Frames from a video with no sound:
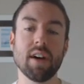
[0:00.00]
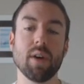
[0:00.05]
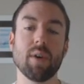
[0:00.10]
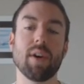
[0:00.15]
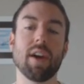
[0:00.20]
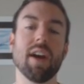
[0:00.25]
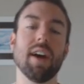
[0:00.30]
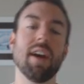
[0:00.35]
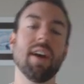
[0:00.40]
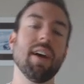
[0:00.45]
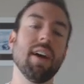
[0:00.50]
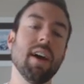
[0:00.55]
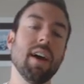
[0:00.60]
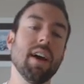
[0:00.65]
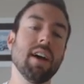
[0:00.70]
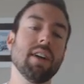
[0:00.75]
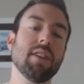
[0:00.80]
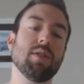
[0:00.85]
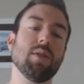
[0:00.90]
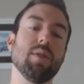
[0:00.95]
Okay.
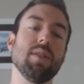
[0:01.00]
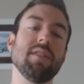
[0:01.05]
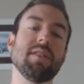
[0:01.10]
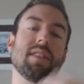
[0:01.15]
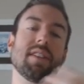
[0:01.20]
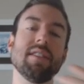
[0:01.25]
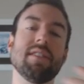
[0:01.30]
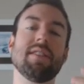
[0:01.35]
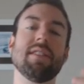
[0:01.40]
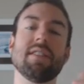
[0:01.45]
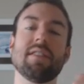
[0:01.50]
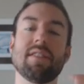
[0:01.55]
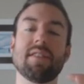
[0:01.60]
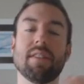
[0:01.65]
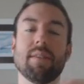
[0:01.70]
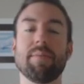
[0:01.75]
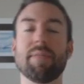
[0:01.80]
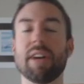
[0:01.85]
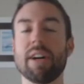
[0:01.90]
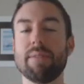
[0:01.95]
So these consist
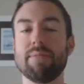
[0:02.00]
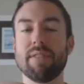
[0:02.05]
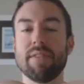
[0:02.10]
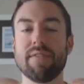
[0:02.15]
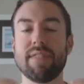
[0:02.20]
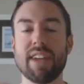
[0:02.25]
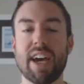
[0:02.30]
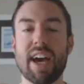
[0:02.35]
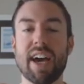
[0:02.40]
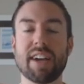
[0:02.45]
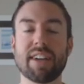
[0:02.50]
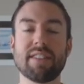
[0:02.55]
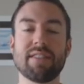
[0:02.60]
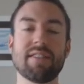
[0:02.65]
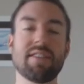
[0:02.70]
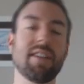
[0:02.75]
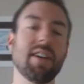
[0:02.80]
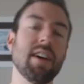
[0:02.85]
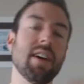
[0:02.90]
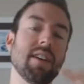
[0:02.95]
sometimes of
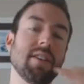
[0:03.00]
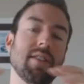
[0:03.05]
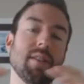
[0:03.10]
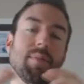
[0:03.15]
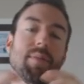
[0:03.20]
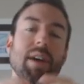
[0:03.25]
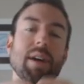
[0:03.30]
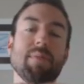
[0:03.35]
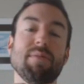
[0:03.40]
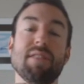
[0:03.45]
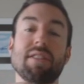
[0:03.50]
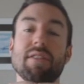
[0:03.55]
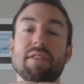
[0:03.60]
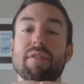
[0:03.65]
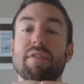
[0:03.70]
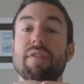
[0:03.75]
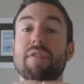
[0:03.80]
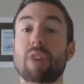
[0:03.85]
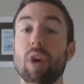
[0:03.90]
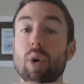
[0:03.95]
text, sometimes it's
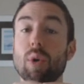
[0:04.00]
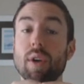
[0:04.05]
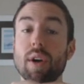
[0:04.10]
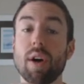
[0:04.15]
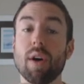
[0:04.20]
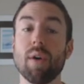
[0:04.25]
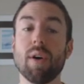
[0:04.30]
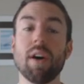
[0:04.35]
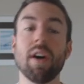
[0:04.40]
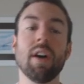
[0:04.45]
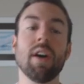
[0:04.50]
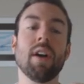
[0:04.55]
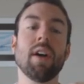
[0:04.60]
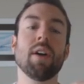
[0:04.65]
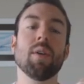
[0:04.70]
a photo.